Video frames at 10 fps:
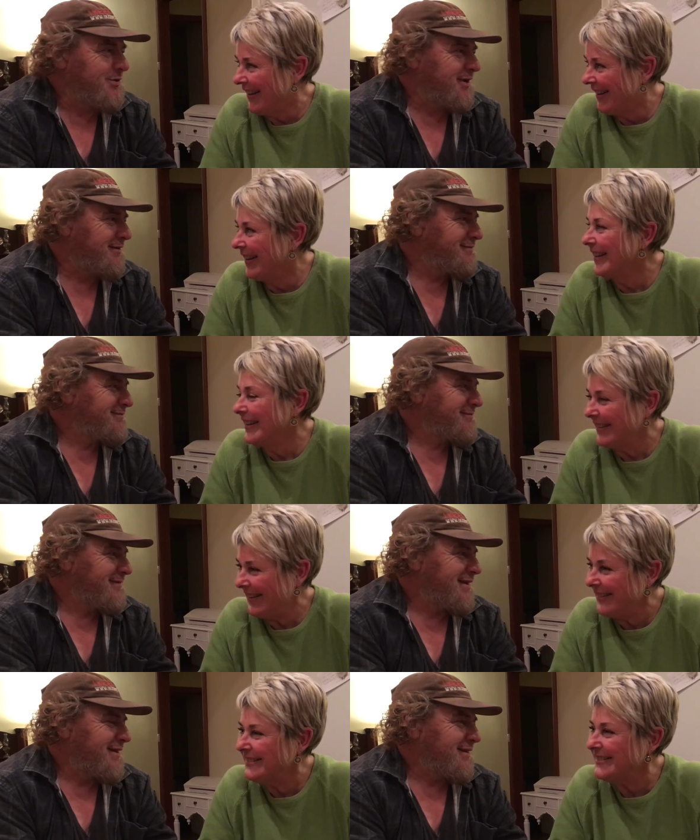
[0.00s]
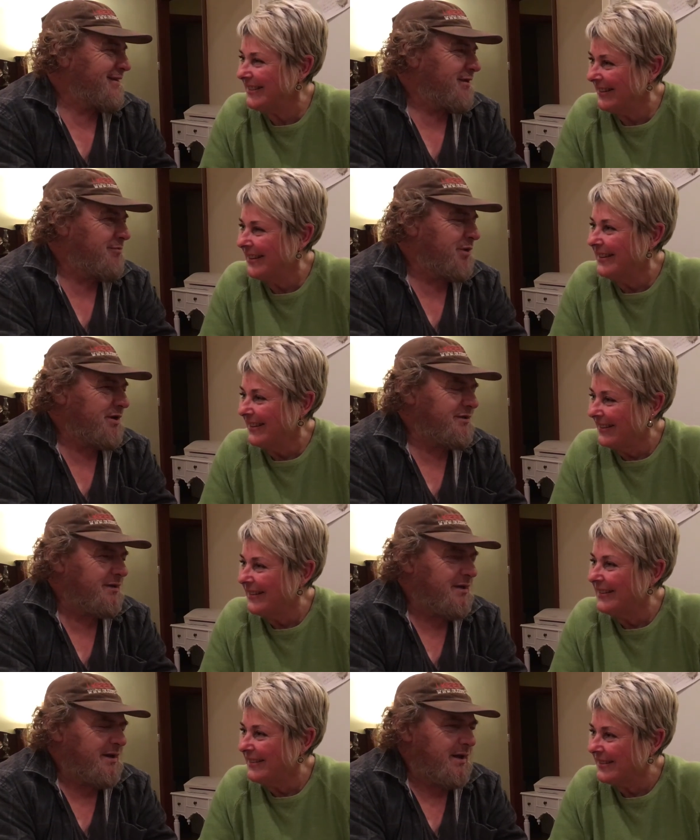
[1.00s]
Speaker 1: kid. Yes. Yeah, I love bees.
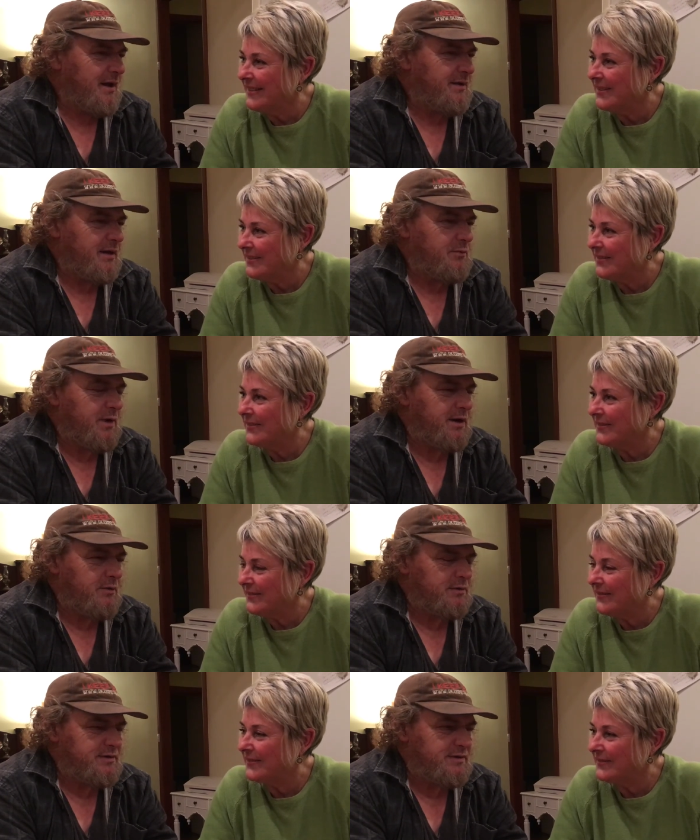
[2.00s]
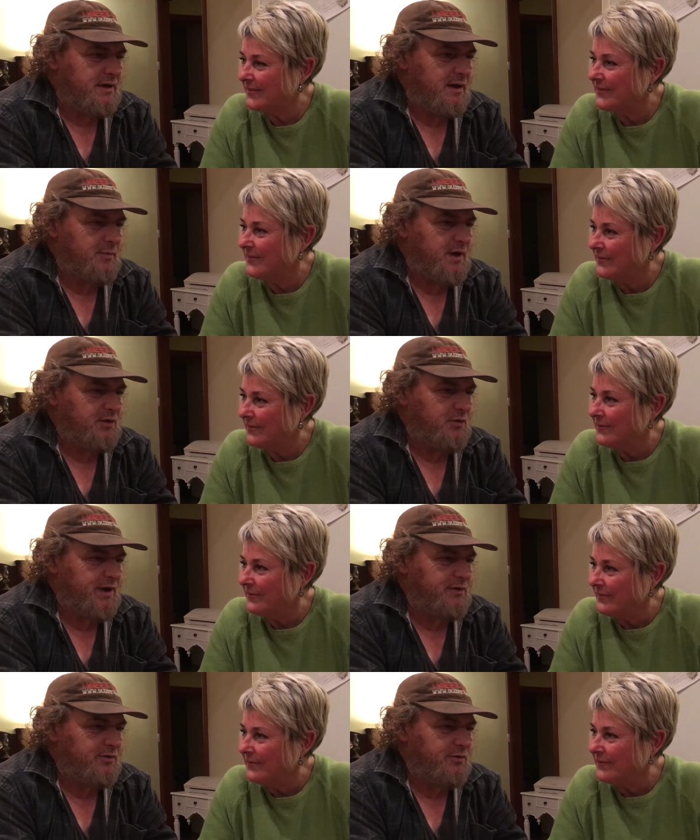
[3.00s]
And then when I was uh, about
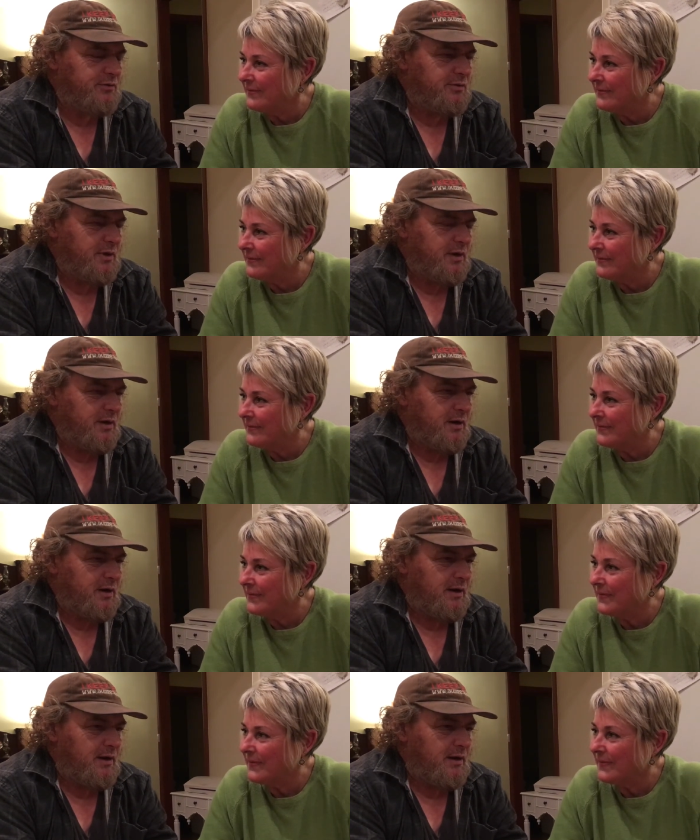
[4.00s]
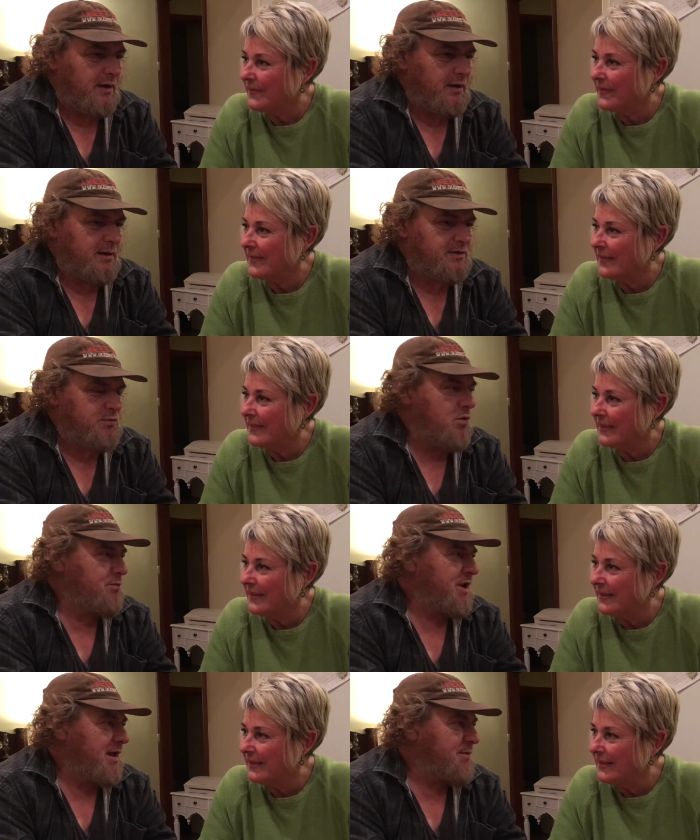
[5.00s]
22, uh, a
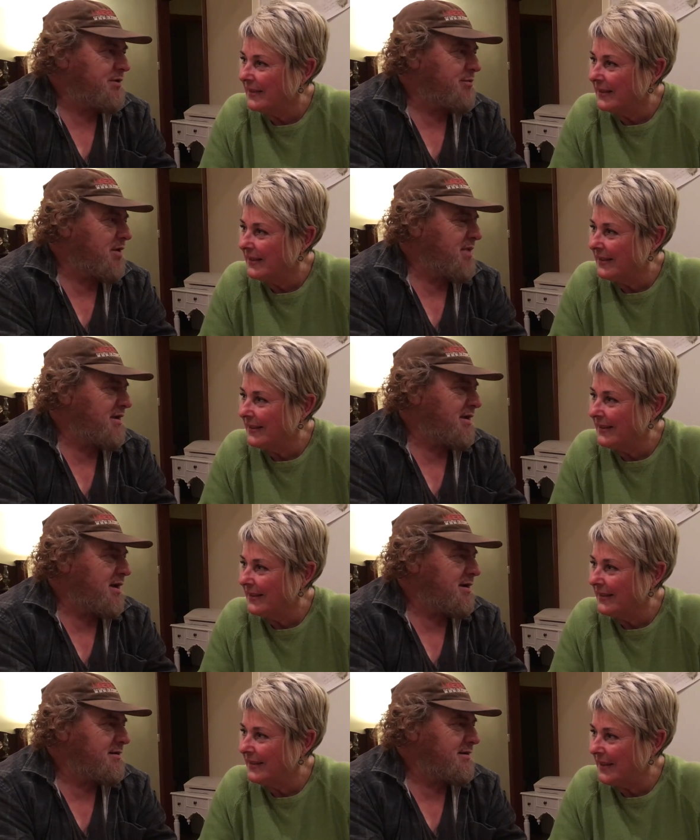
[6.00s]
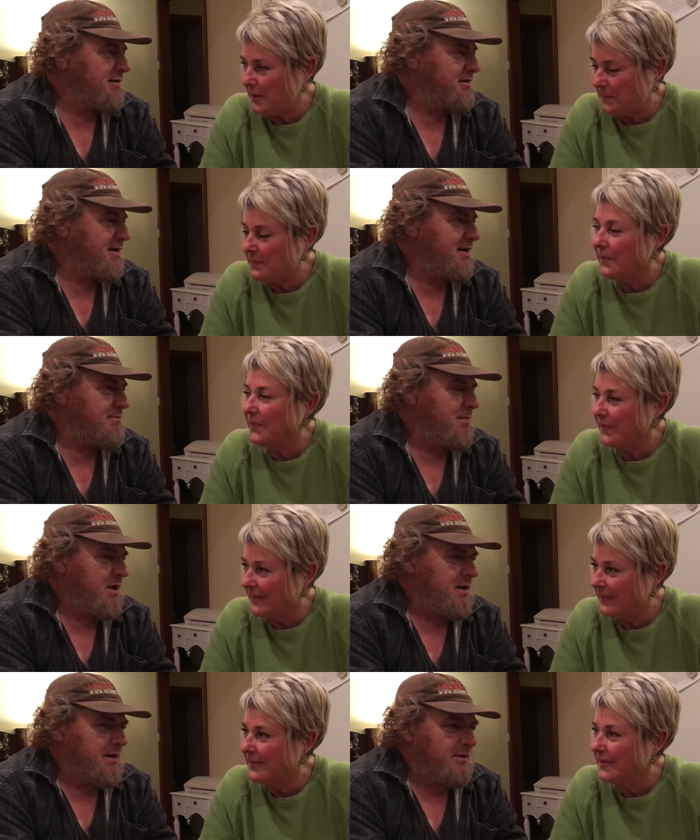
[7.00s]
swarm came into my backyard and yep. um,
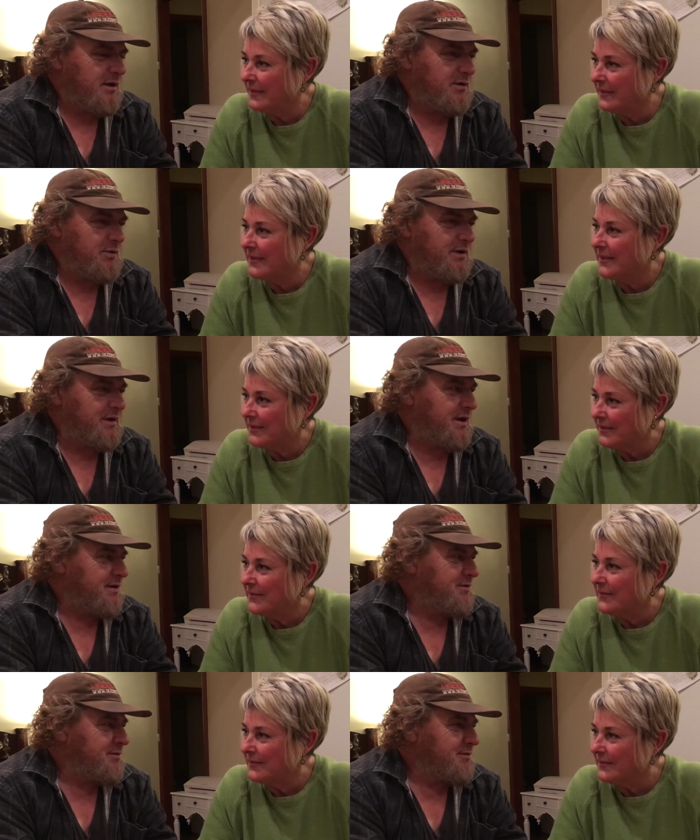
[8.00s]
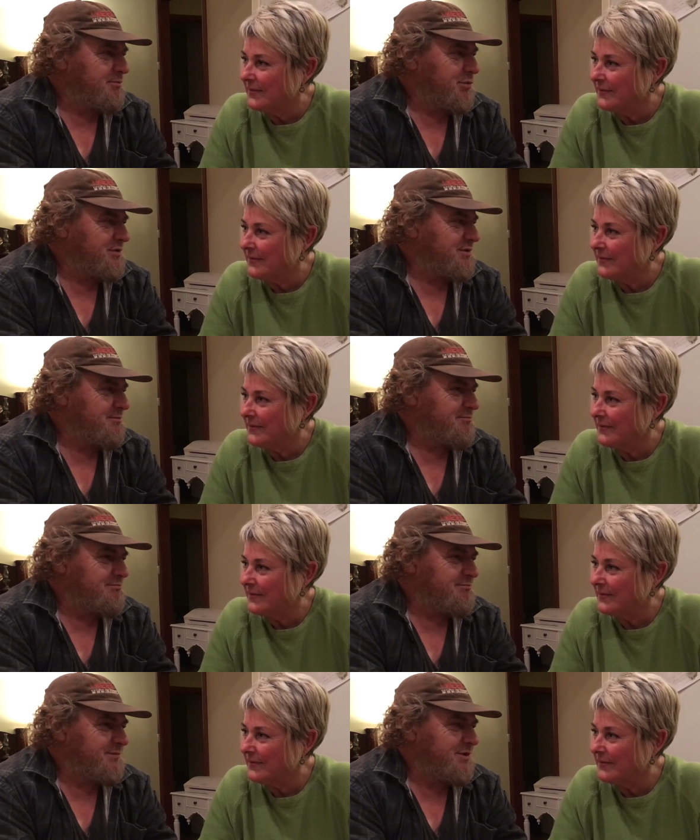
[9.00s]
I quickly had to put
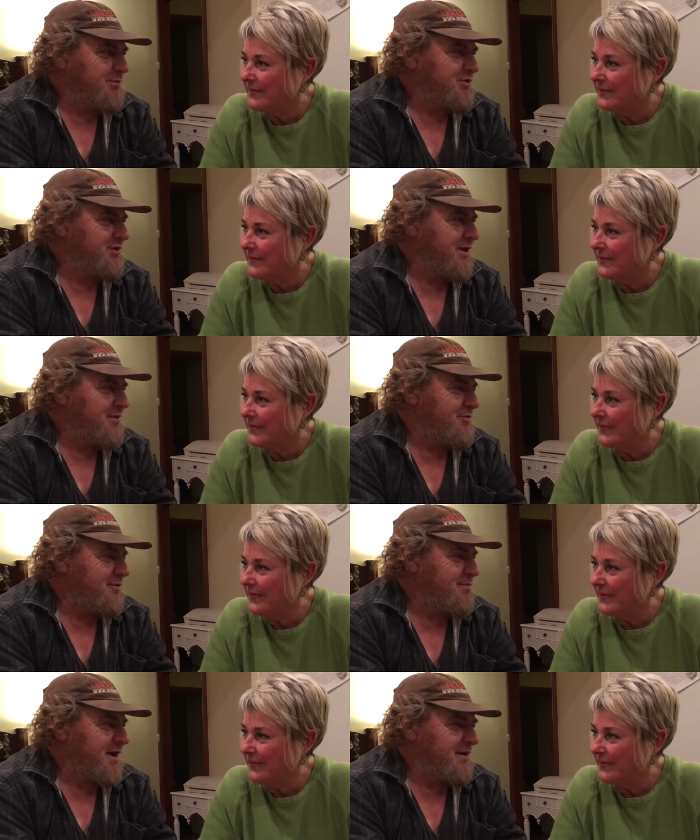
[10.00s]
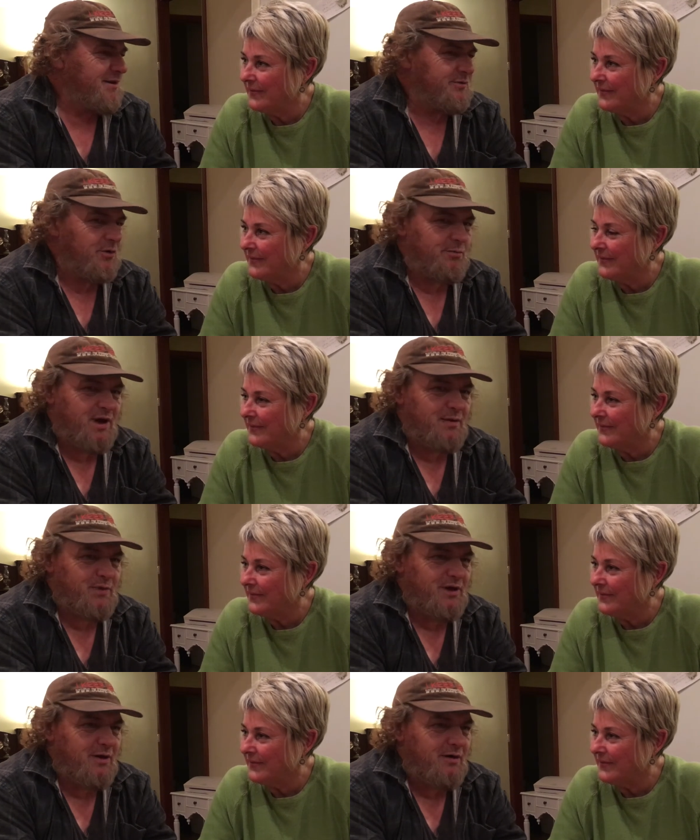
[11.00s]
some timbers together and made a top bar
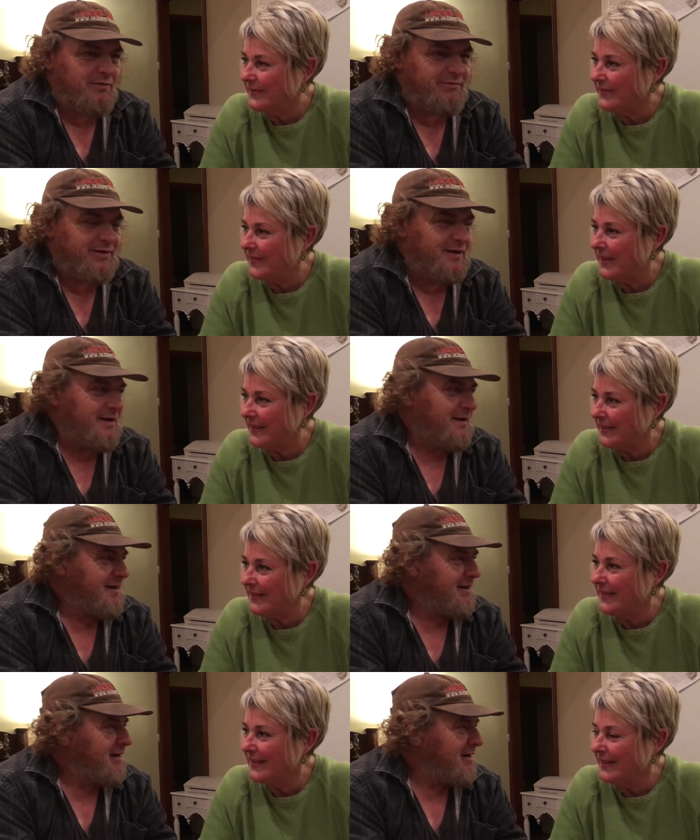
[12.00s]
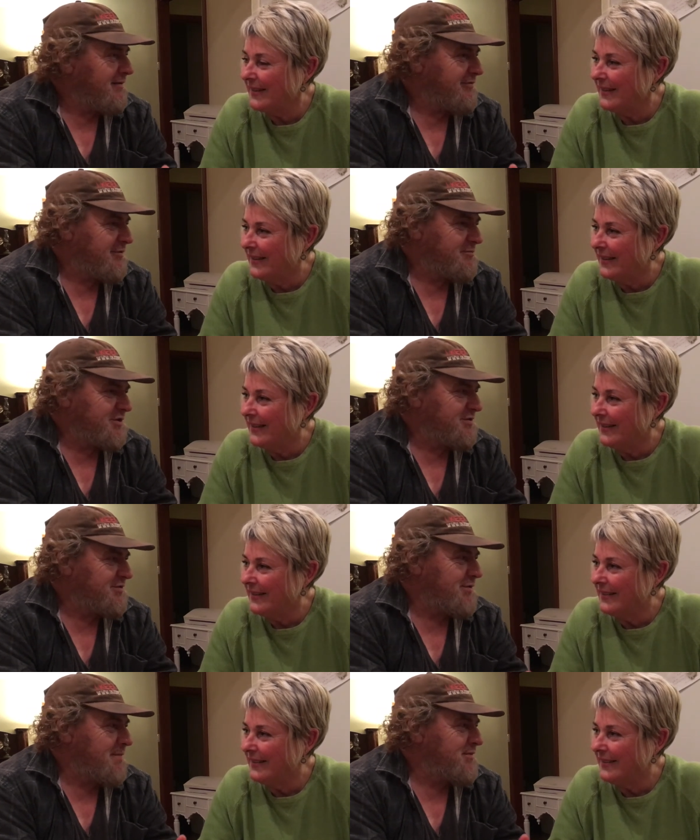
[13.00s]
beehive. Yeah uh, from just
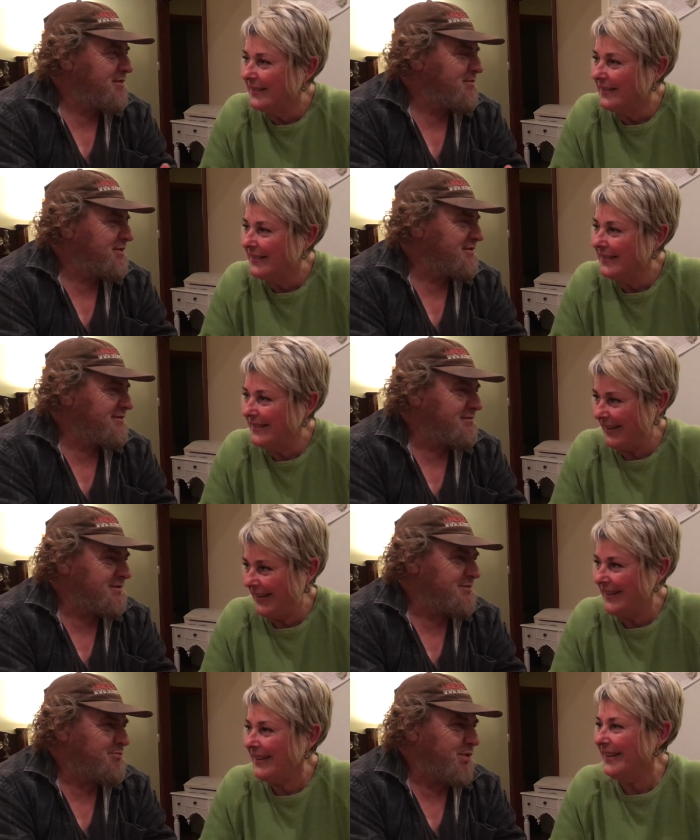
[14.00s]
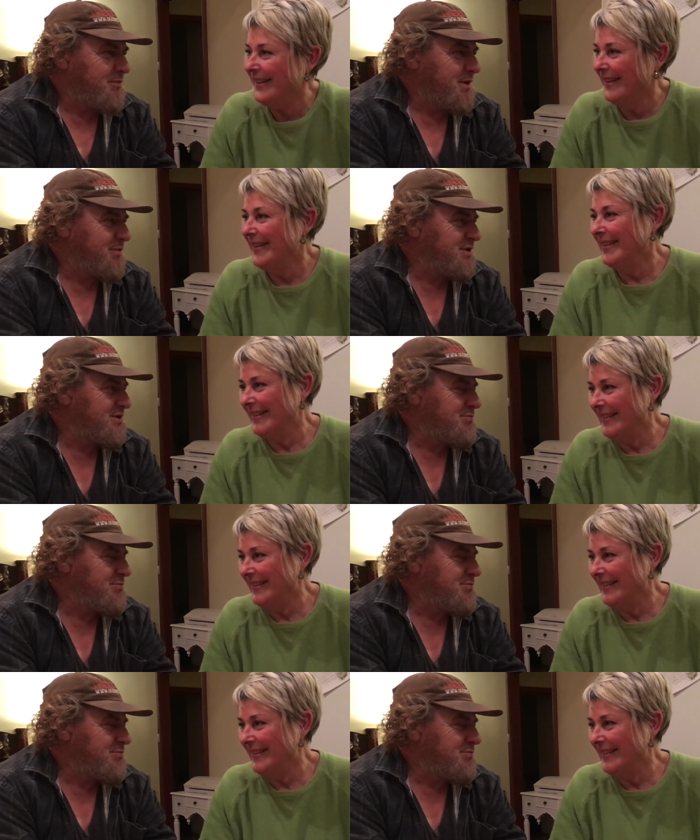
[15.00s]
scrap timbers. Yeah. It's probably a bit